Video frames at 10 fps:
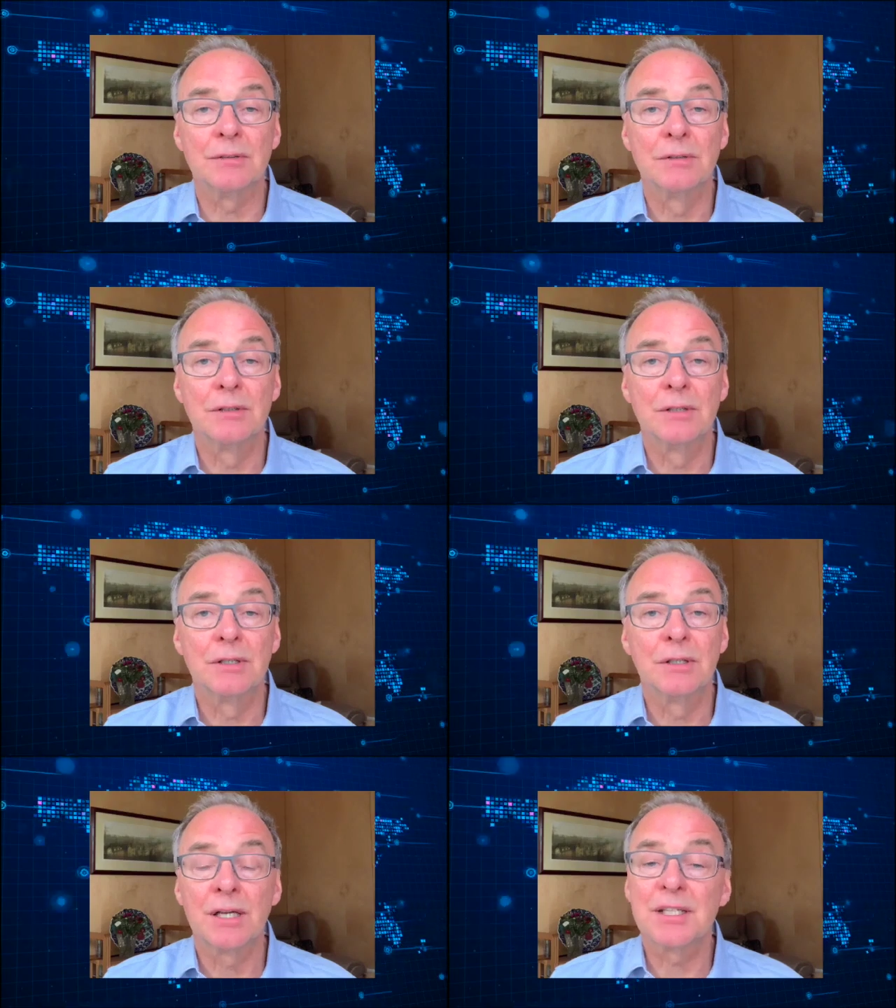
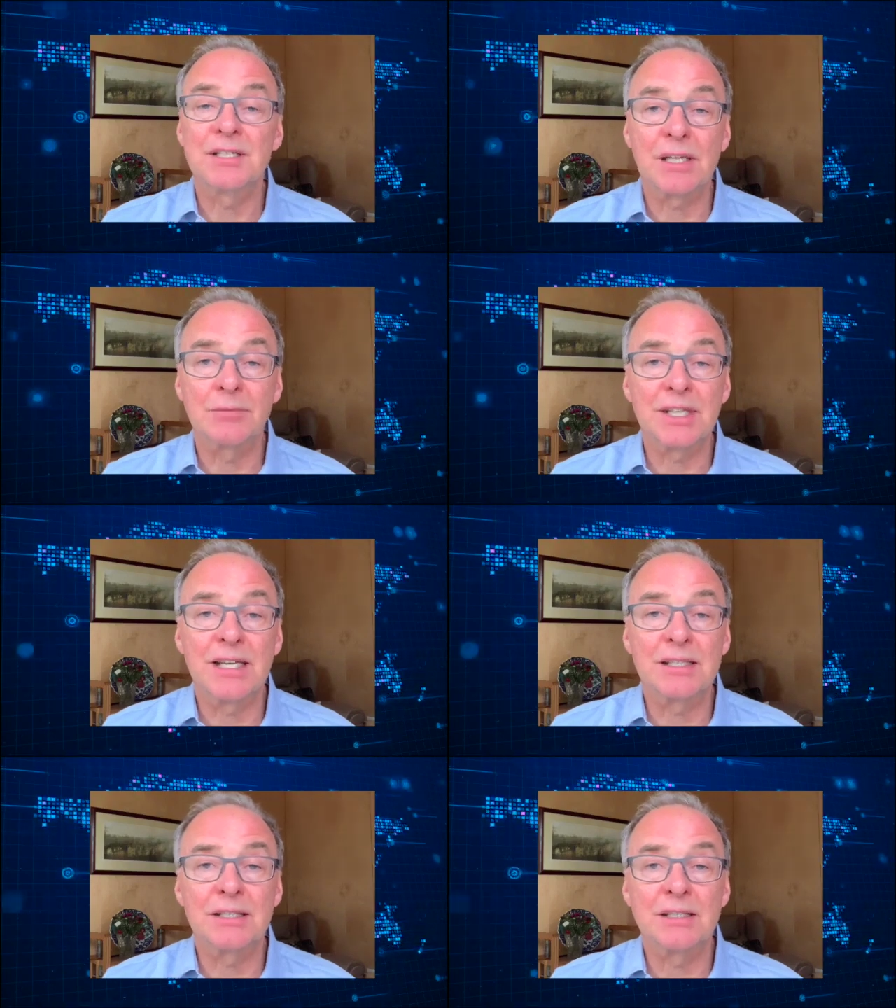And in some
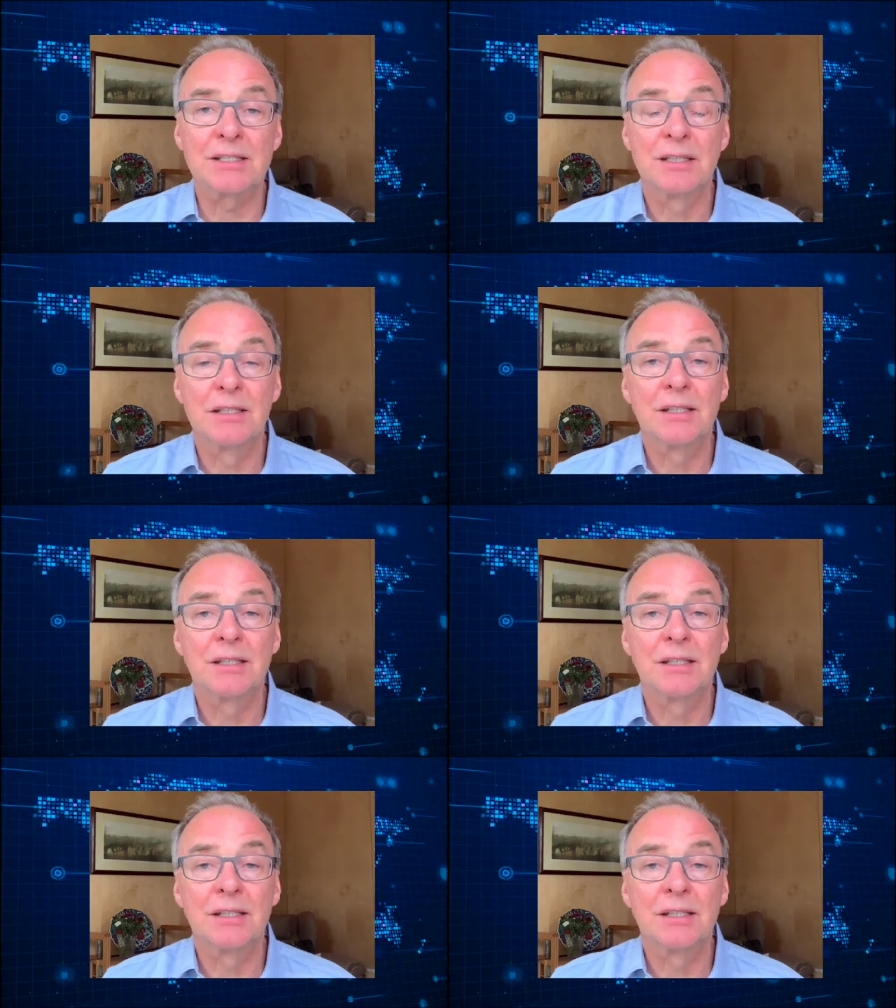cases,